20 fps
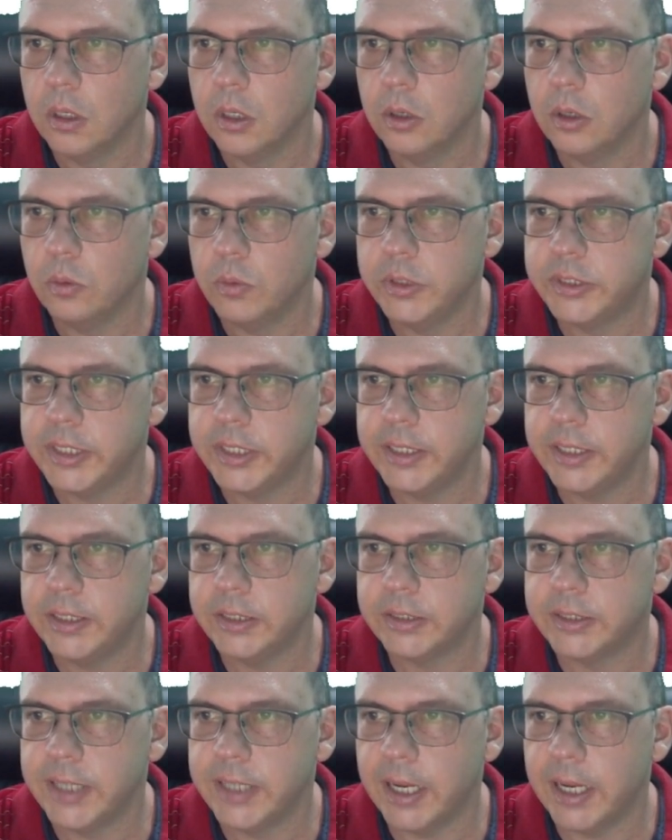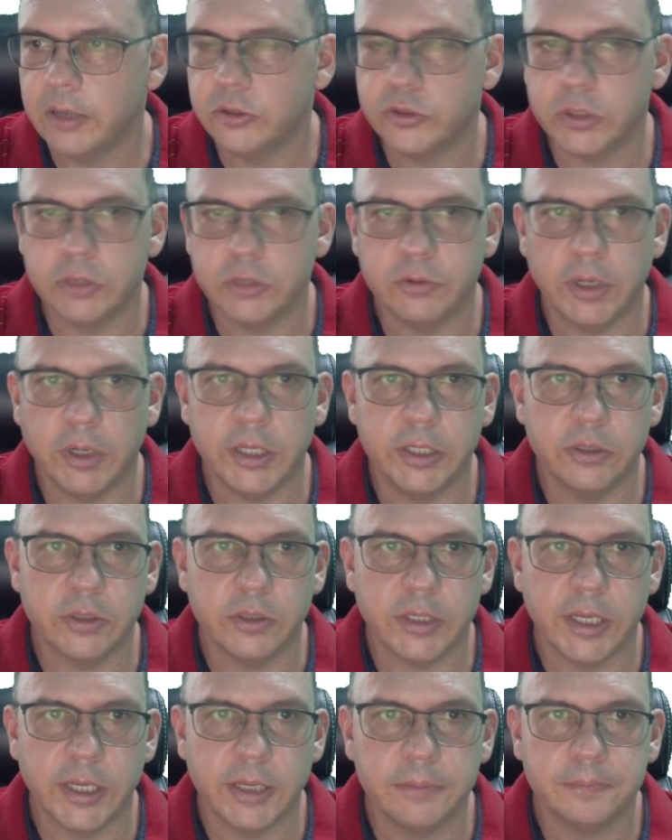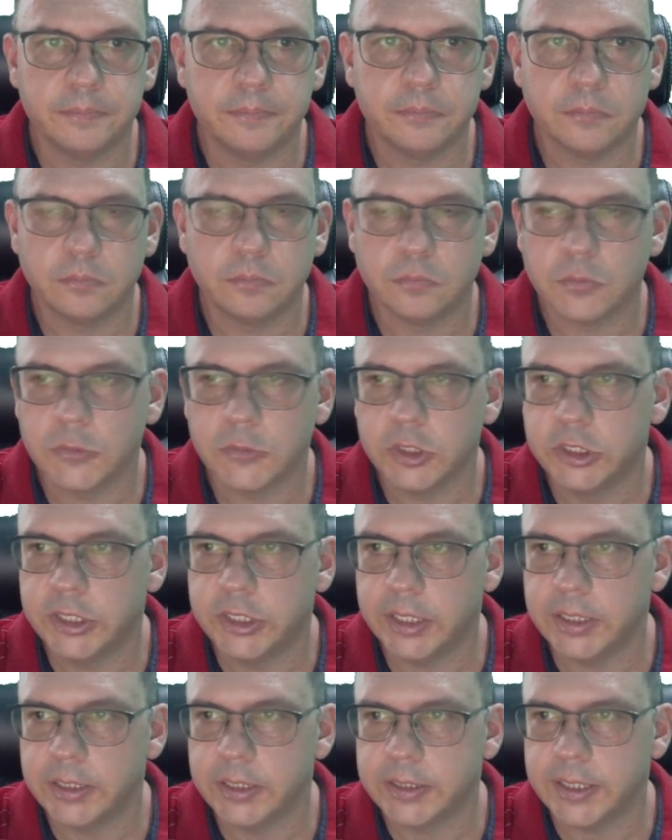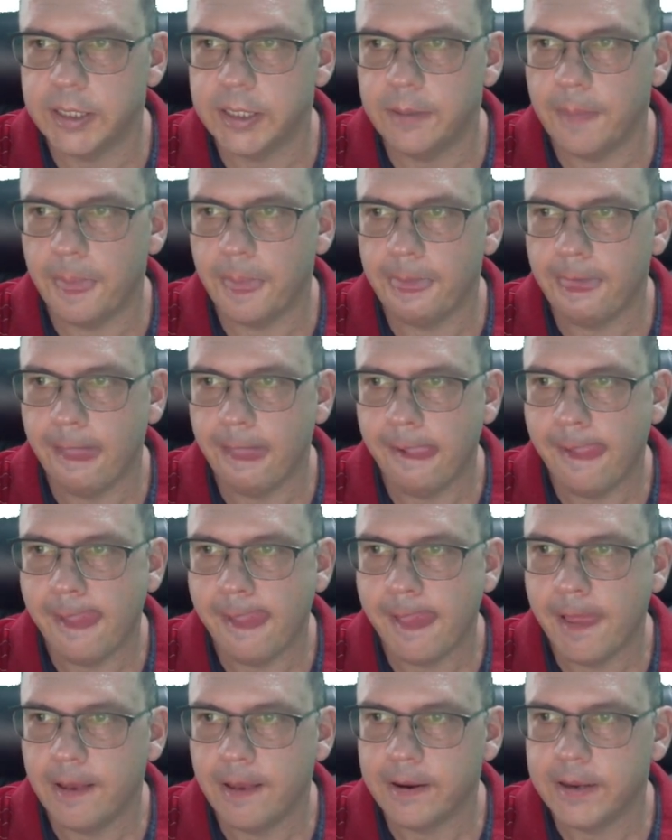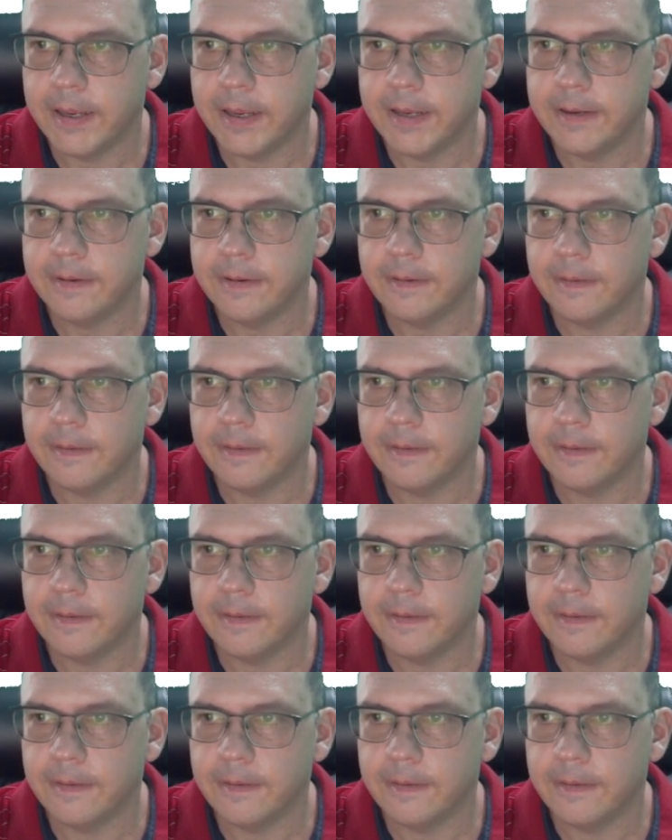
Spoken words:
we see this downtrend right here, okay? Check this out, okay?